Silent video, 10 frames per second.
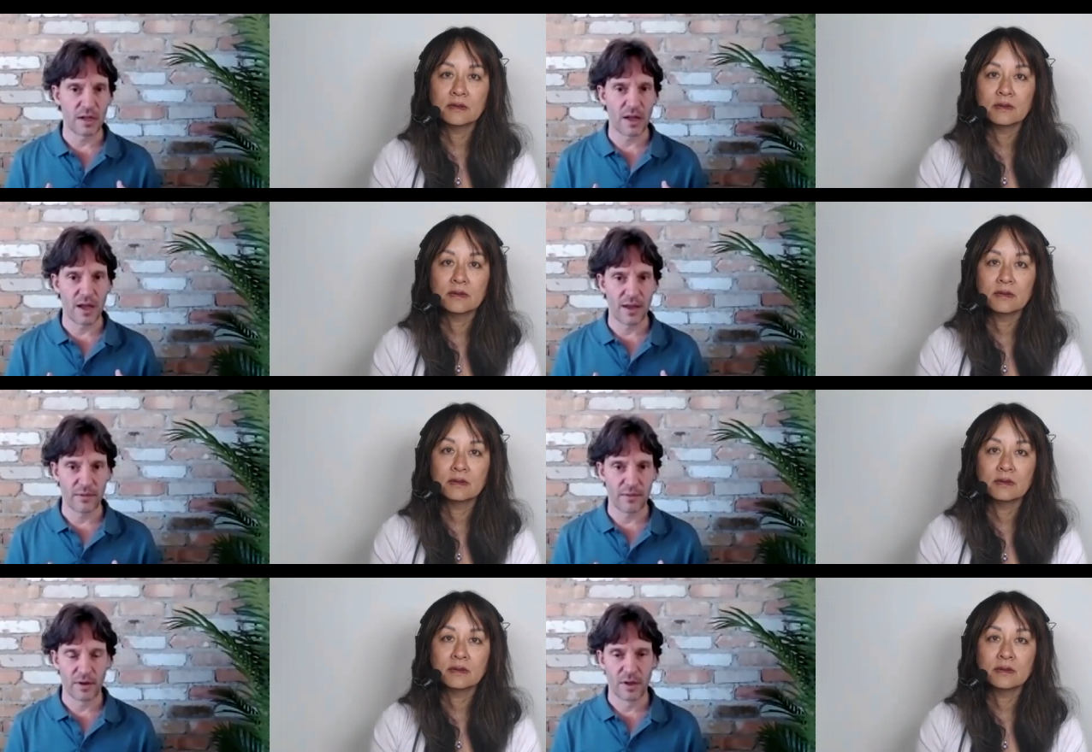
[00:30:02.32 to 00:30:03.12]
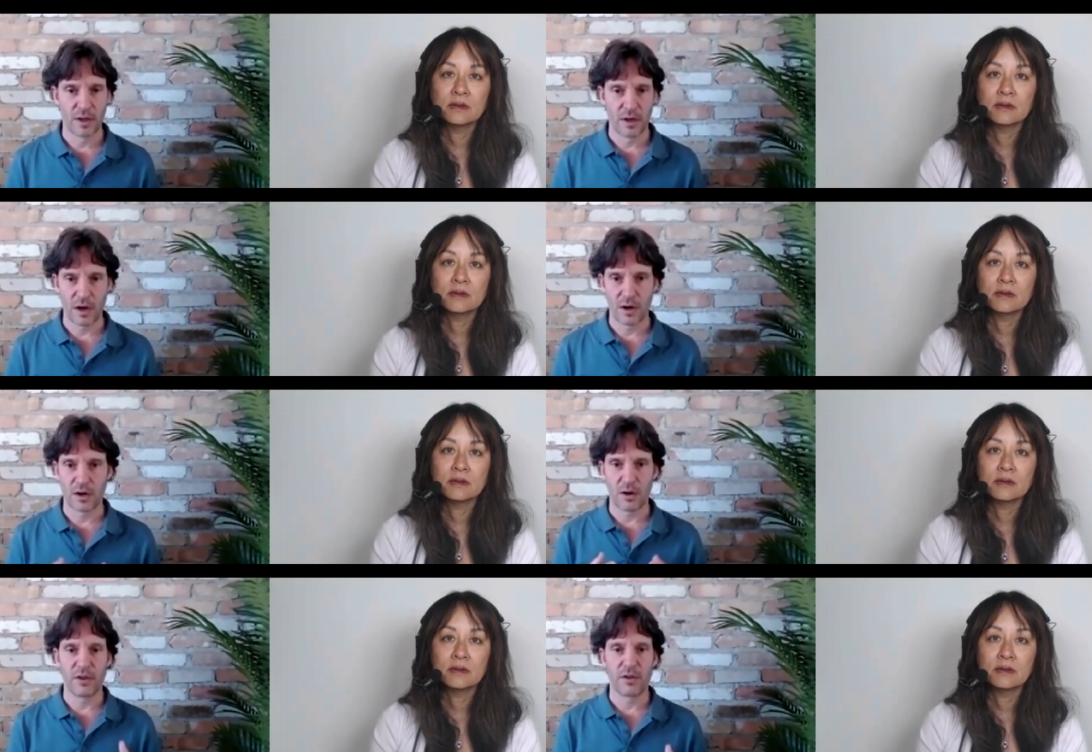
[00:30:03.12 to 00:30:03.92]
Speaker 1: life
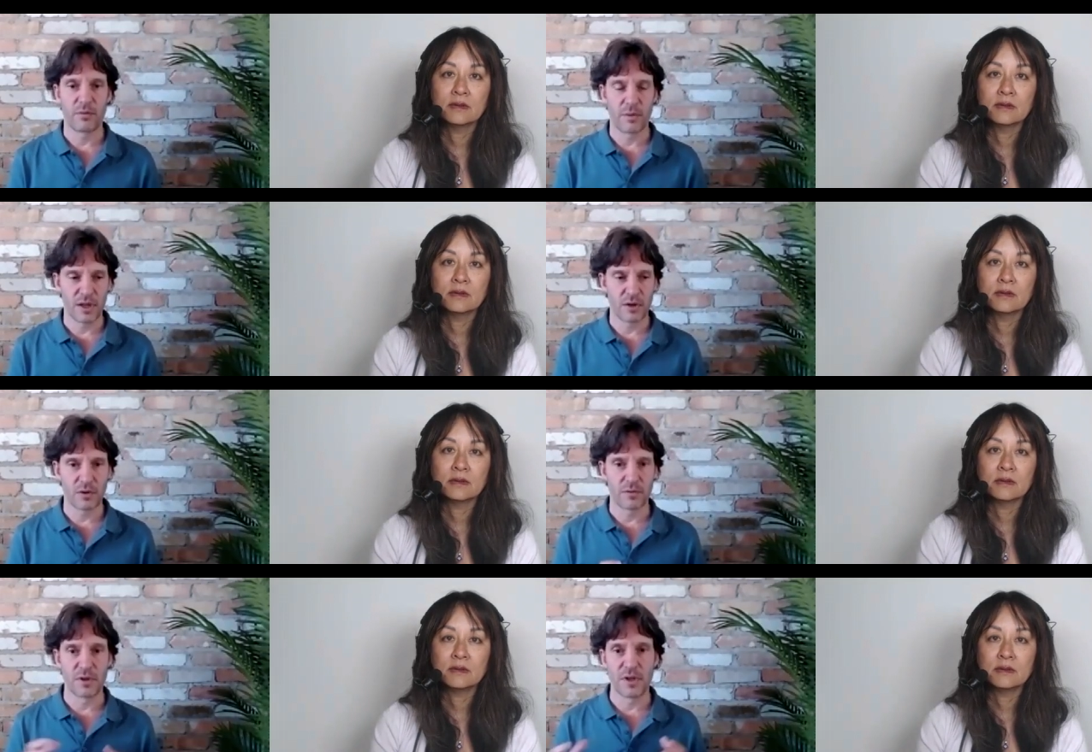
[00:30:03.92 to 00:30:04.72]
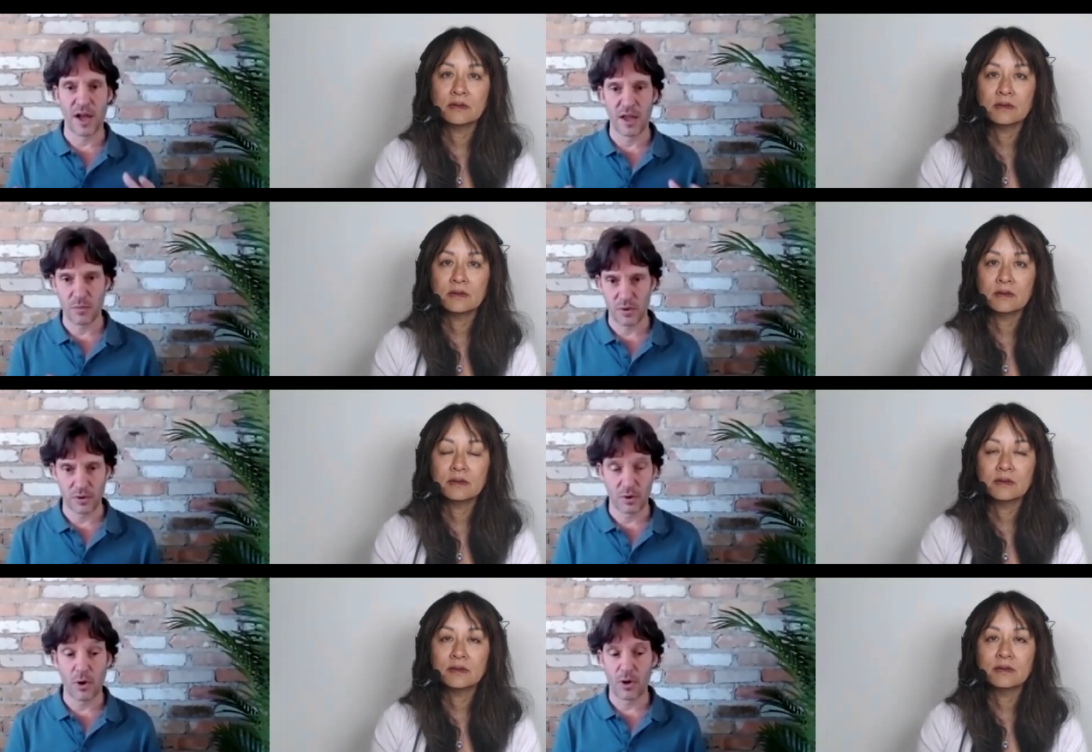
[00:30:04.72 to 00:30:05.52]
are other ways of the
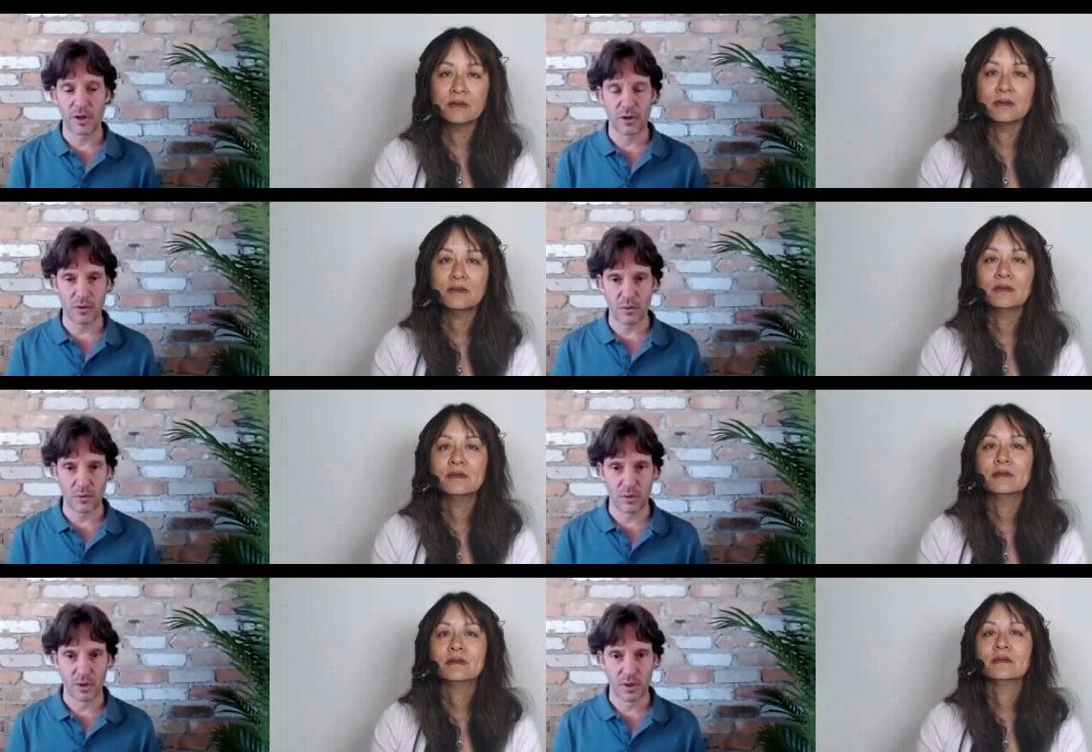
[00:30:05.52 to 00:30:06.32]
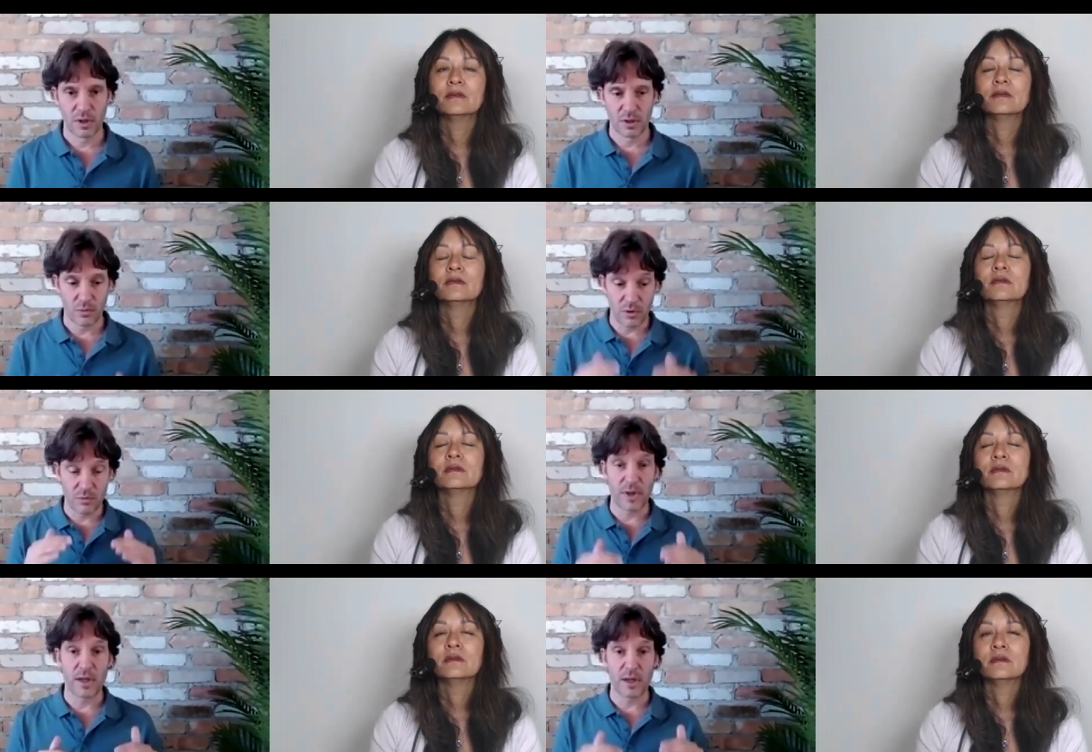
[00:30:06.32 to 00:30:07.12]
daimon calling you to
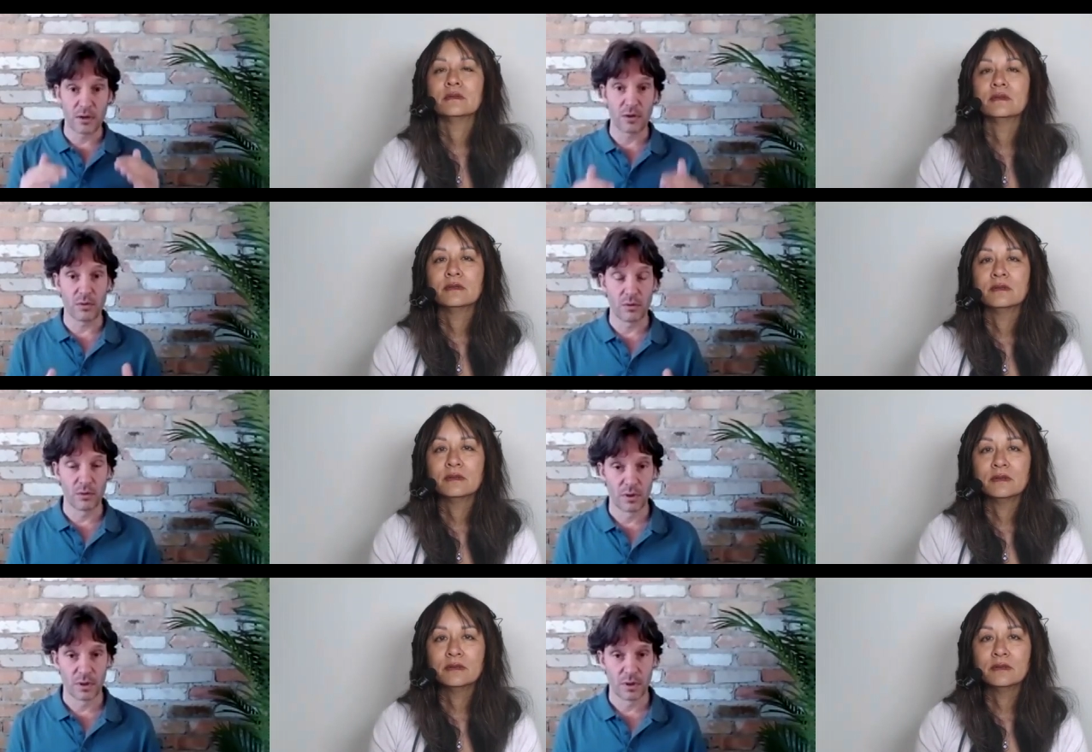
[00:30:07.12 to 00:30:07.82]
awaken you.